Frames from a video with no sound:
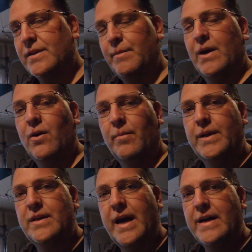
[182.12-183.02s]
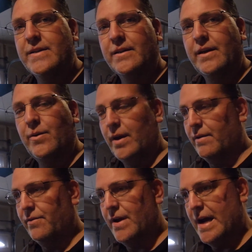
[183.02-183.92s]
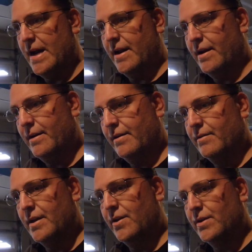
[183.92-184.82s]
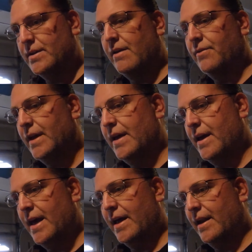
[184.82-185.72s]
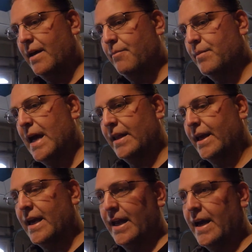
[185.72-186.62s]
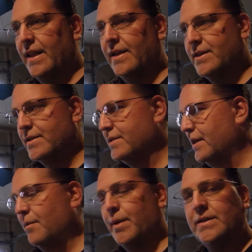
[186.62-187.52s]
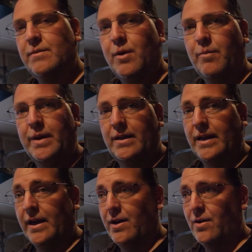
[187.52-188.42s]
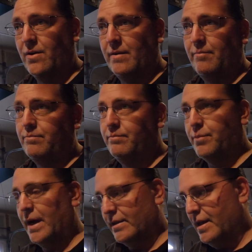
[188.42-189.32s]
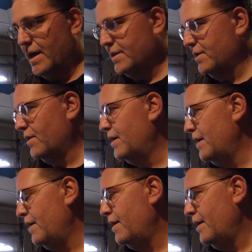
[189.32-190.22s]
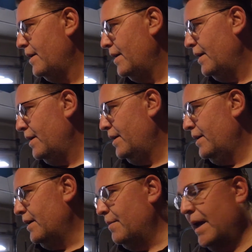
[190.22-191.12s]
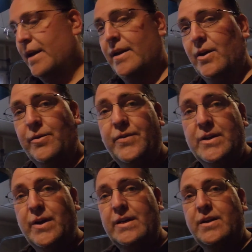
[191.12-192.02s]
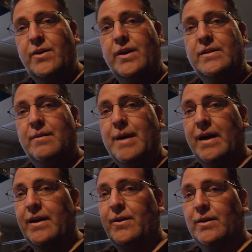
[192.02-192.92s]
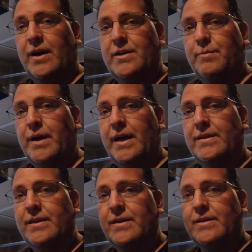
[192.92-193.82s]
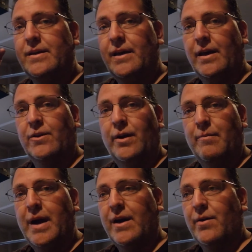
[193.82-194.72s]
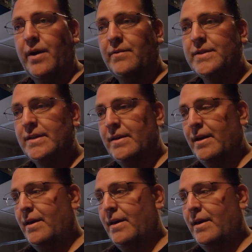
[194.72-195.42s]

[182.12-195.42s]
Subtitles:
going to be a whole bunch of hassle to get rid of the Freon to do it safely, and I'm not the kind of guy that just is going to bust them open and let it go and break the law. So I'm not going to deal with refrigeration units. I'm not going to deal with large appliances, including microwaves.